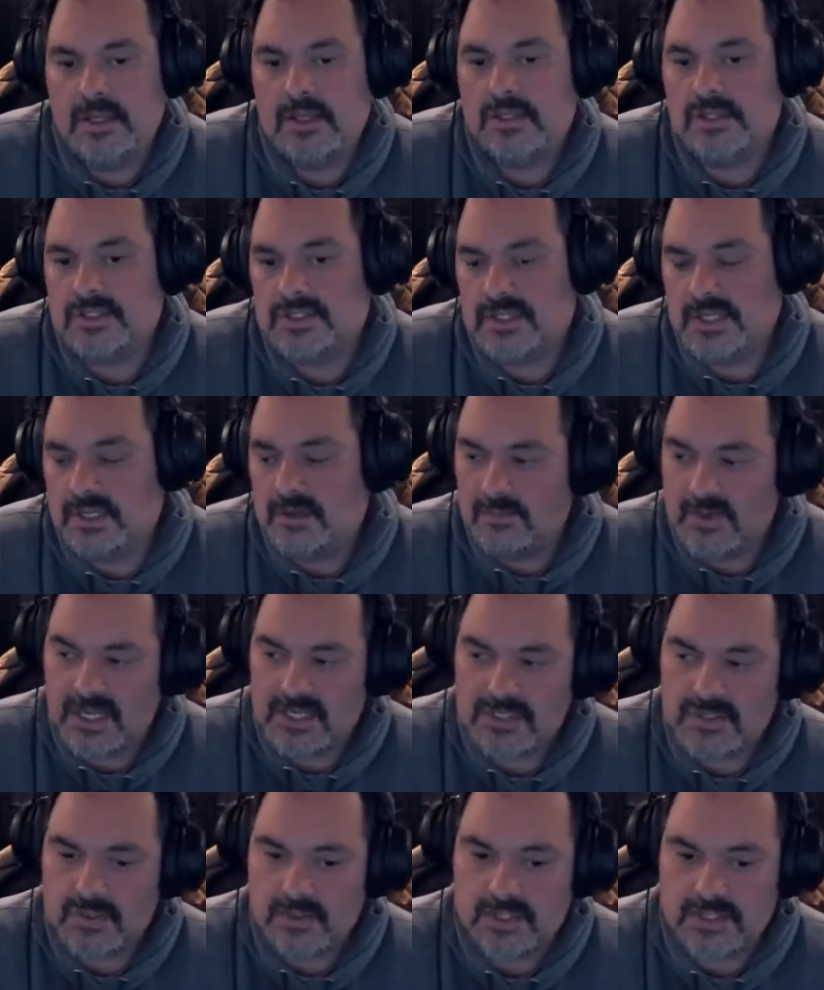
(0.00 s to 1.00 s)
You just need to
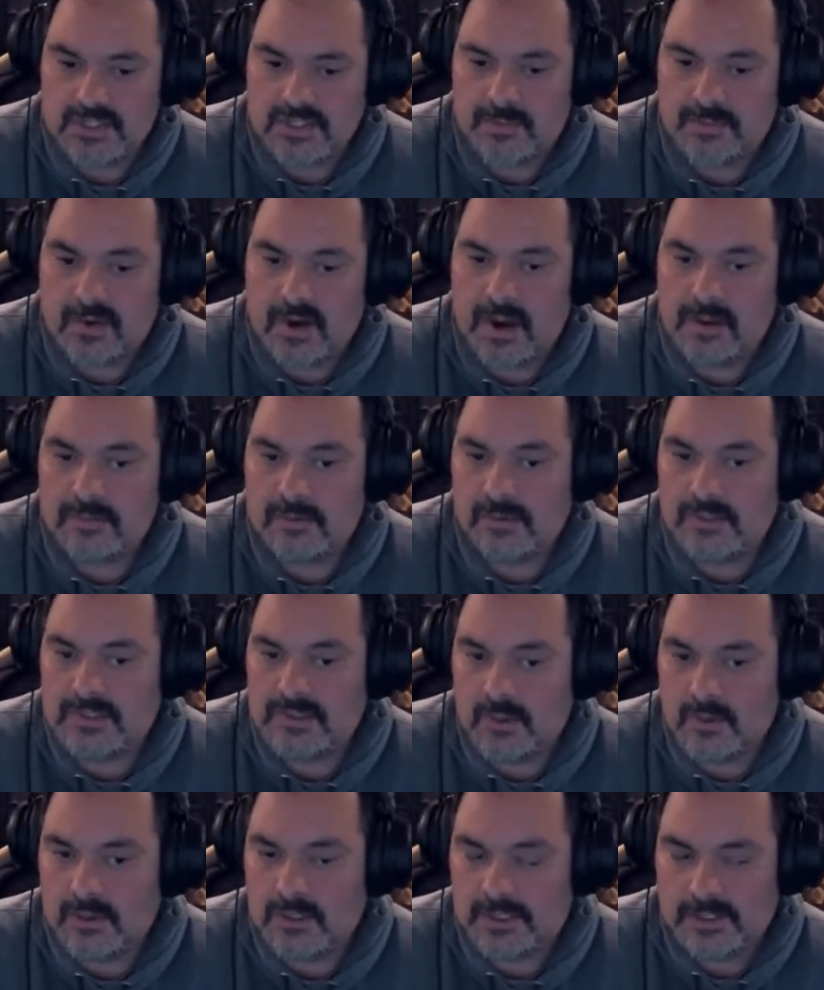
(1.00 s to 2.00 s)
make sure that you properly
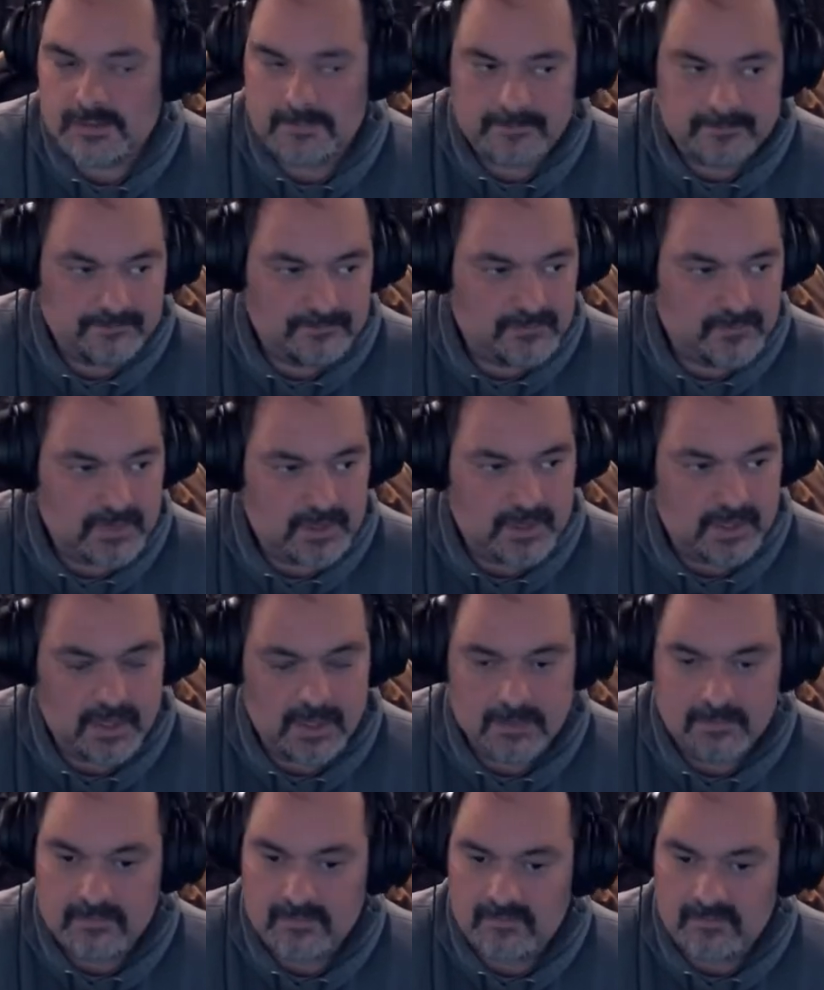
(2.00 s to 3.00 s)
torque it.
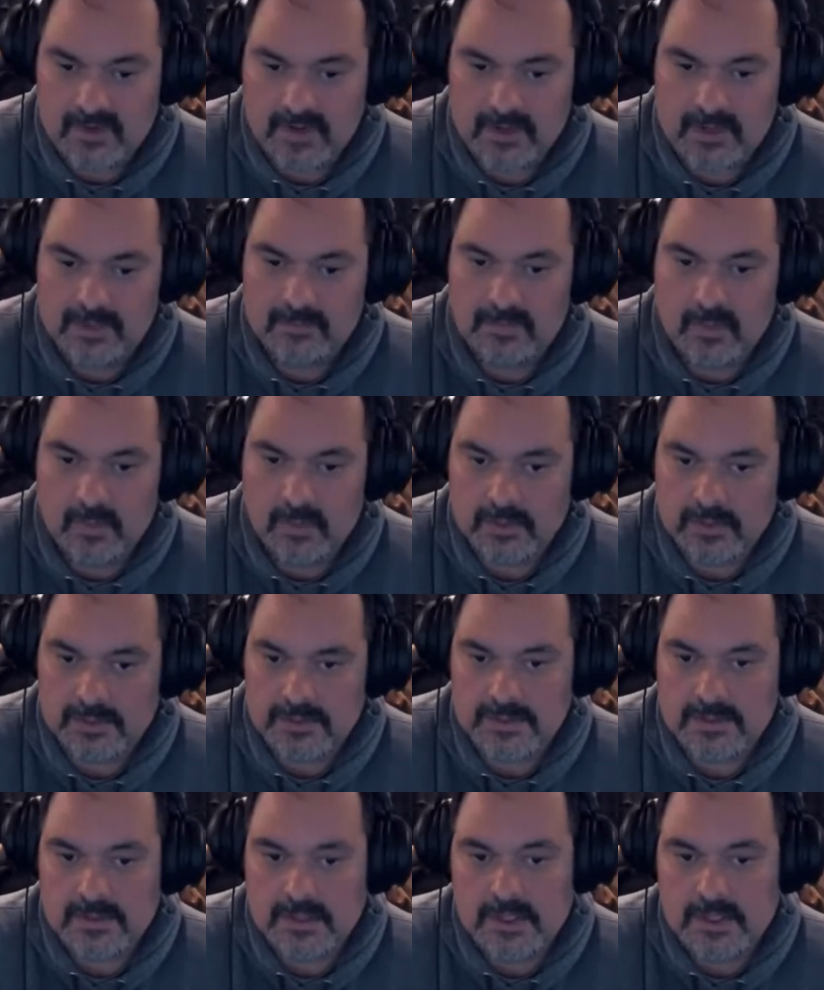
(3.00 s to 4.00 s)
Um, very important.